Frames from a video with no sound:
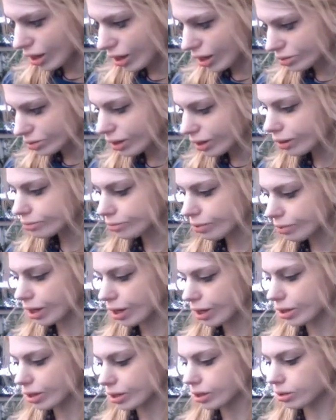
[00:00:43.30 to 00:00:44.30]
friend of
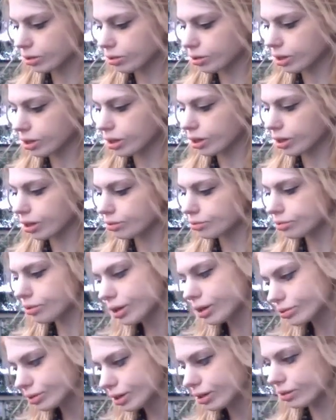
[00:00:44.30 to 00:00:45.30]
mine, or a
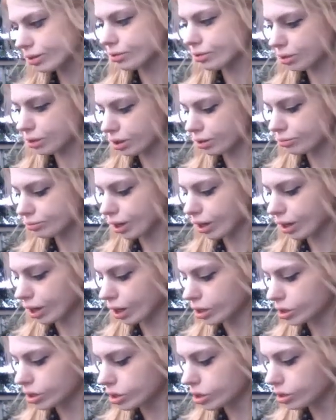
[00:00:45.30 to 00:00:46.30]
boyfriend of a friend of mine,
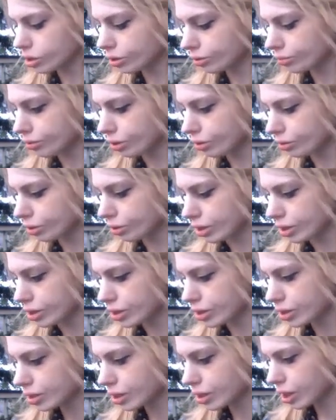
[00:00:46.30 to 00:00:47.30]
actually told me
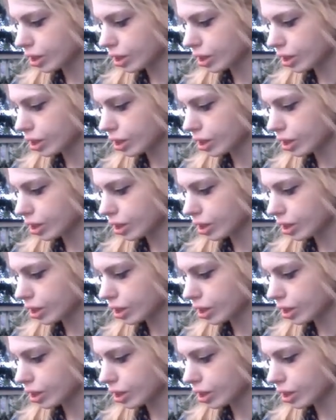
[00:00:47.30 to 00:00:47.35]
once